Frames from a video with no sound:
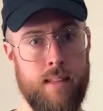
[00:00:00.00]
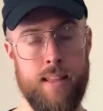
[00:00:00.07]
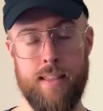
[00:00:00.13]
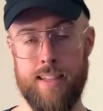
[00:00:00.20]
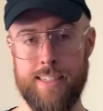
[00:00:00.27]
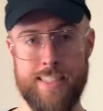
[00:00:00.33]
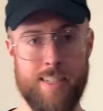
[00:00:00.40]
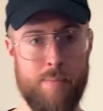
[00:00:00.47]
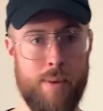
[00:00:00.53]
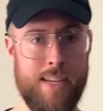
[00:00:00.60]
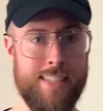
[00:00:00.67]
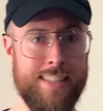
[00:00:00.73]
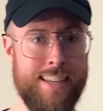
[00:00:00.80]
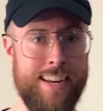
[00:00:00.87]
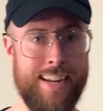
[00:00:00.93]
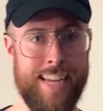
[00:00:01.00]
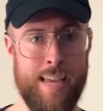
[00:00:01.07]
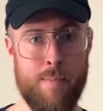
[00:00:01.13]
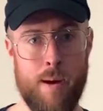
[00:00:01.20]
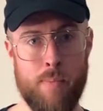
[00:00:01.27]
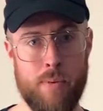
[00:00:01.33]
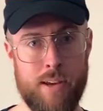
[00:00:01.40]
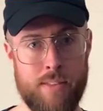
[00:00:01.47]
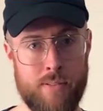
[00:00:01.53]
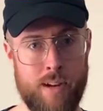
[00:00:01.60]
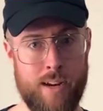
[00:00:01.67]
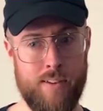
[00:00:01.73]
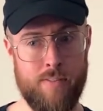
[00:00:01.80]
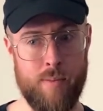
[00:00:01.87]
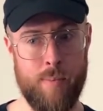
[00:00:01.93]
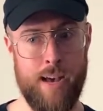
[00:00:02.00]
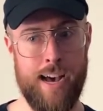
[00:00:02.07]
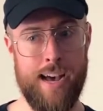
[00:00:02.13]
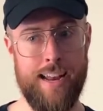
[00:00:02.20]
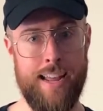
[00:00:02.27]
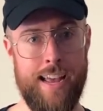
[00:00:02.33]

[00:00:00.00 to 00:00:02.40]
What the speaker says: that's just a bass line I came up with right off the bat,